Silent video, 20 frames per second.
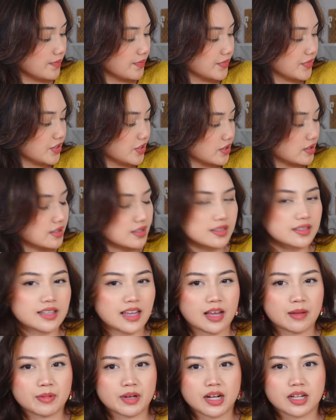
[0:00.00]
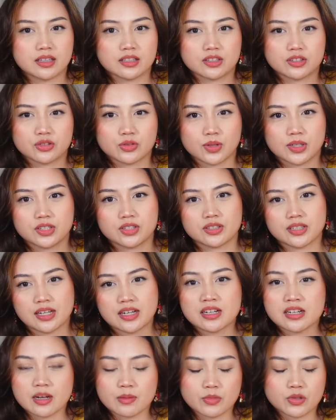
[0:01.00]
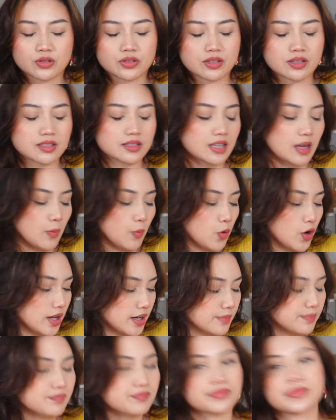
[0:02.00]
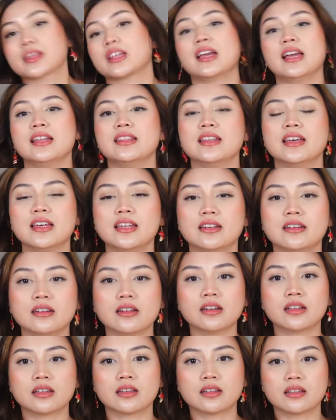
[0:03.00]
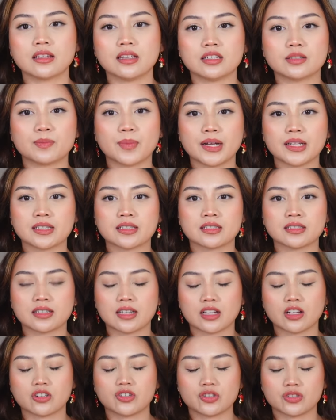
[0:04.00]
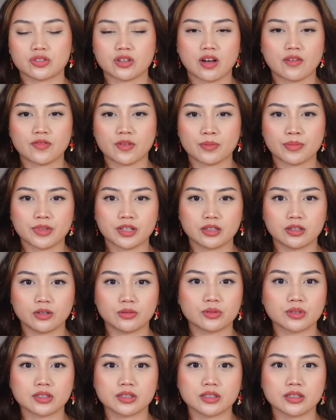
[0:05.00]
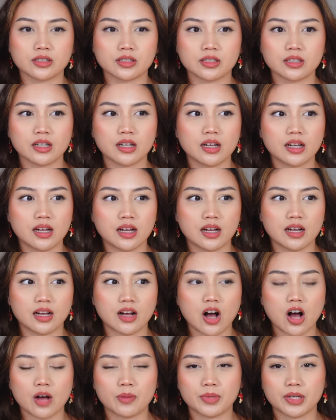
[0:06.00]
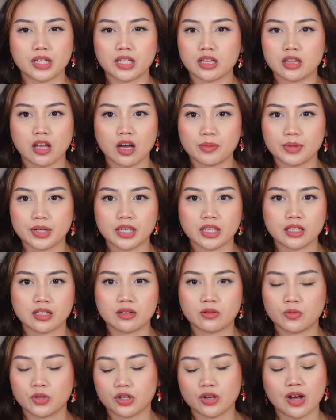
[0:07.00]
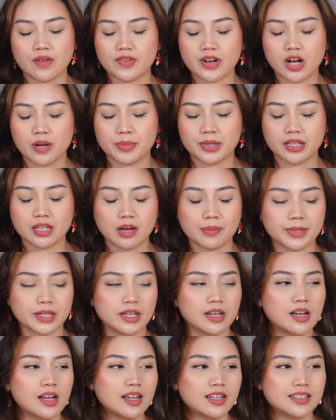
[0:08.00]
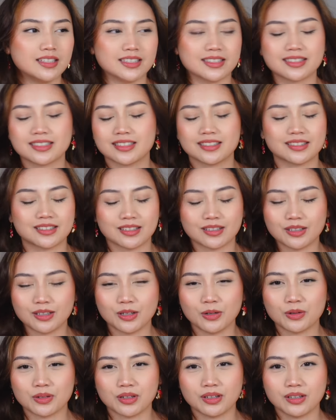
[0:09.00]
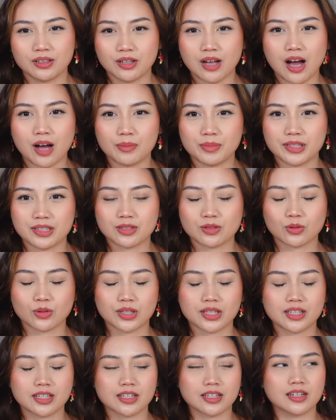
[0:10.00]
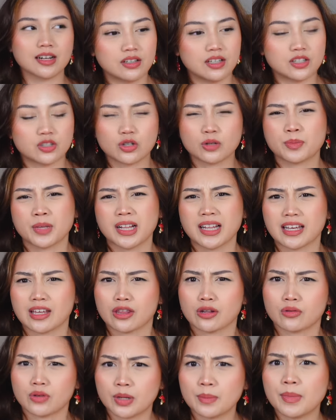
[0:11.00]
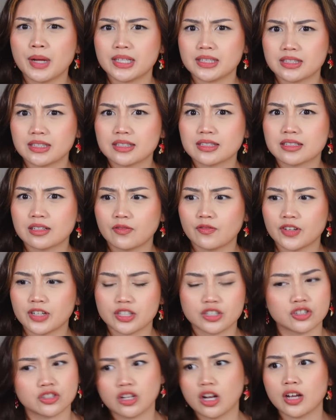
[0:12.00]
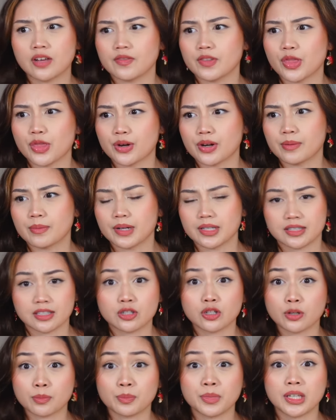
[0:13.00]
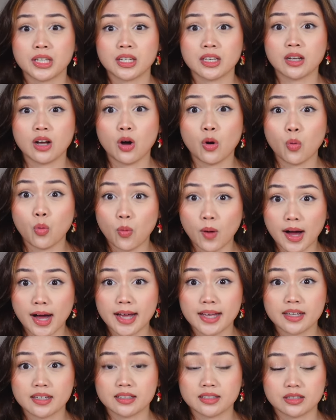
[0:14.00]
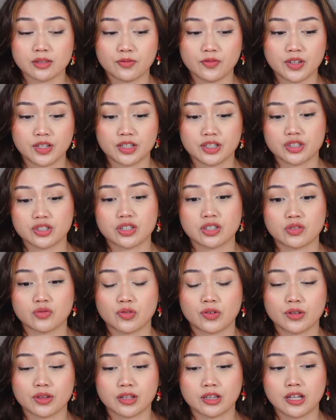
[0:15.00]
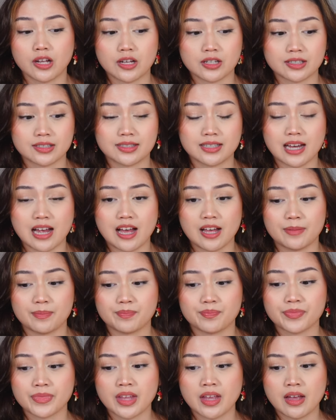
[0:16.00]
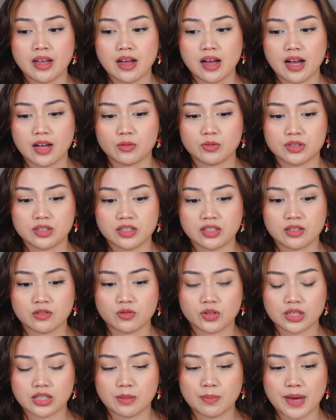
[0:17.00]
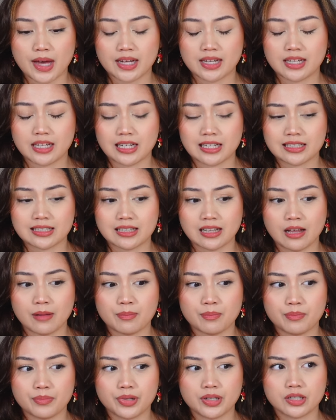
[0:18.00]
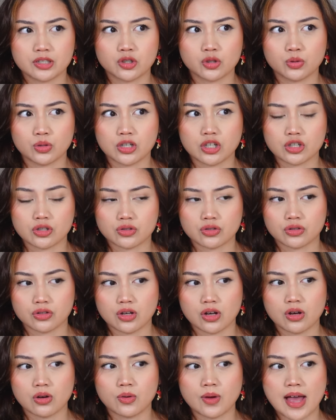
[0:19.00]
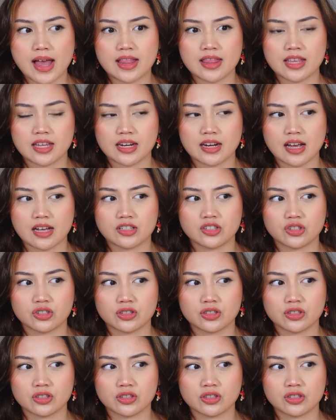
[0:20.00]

just the same color, so I just ended up using the same one. And then these buttons I just got from the local Hobby Lobby. We don't have a Hobby Lobby. It's just the local hobby store here. It took me like 3 months to finish. Not even 3 months. It took me a while to finish, because for the longest time I was in a really bad knitting slump 2 years ago. And then I